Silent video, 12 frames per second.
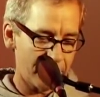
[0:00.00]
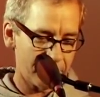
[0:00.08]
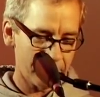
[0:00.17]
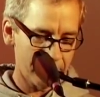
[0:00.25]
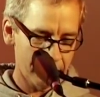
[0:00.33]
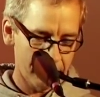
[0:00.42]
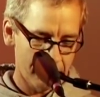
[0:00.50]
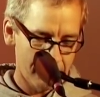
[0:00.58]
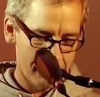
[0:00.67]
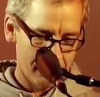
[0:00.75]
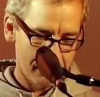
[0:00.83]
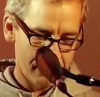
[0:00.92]

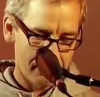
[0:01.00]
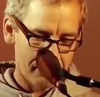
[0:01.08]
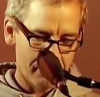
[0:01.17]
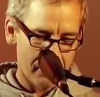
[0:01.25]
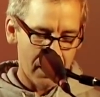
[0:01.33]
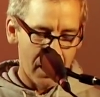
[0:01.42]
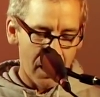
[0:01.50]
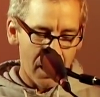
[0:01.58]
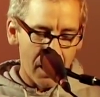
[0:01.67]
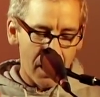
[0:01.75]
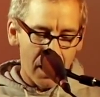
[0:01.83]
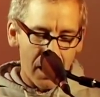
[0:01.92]

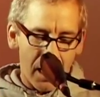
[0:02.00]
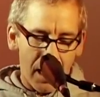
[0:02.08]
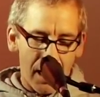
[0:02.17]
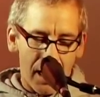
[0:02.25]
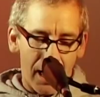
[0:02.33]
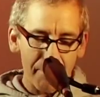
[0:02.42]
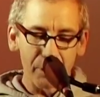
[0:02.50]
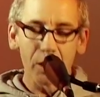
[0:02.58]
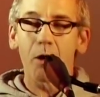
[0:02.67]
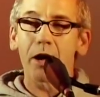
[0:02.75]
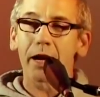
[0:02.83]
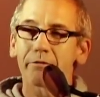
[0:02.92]
I
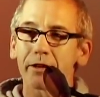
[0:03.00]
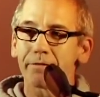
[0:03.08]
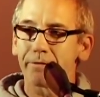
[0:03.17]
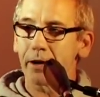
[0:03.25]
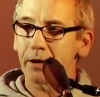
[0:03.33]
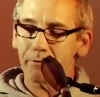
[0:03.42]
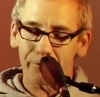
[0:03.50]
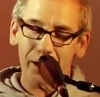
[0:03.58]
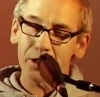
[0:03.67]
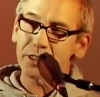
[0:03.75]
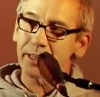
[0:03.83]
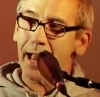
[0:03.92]
blew out every
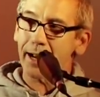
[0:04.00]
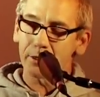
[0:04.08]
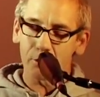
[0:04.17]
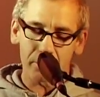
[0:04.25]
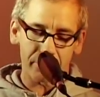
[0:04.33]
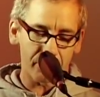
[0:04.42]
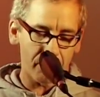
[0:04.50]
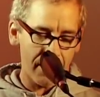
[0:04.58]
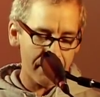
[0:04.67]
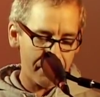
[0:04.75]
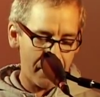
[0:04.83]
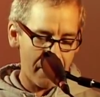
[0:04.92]
flare stack north of
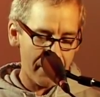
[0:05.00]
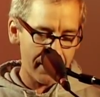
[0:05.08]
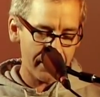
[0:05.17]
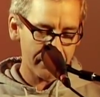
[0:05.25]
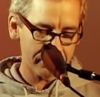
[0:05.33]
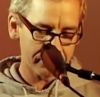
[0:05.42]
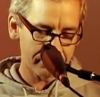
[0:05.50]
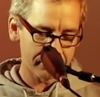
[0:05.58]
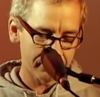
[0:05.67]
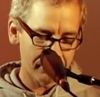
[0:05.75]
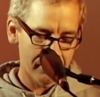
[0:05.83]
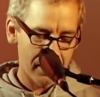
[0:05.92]
Grande Prairie.
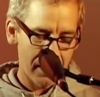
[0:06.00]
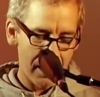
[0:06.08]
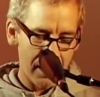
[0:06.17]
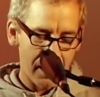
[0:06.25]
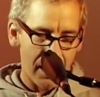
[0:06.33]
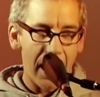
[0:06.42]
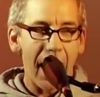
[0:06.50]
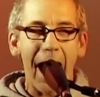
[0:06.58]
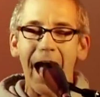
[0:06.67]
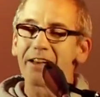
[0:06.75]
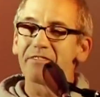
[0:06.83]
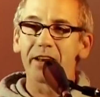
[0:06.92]

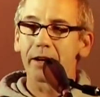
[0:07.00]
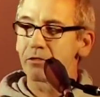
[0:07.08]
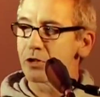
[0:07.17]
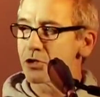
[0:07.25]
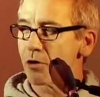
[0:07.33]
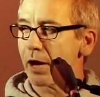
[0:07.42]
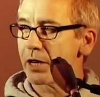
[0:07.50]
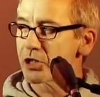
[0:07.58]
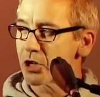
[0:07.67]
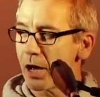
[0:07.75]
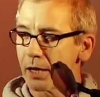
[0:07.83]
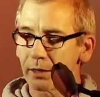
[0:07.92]
I have never tried
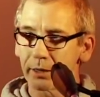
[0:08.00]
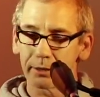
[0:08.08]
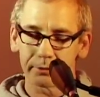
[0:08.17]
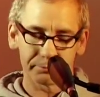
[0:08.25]
chocolate.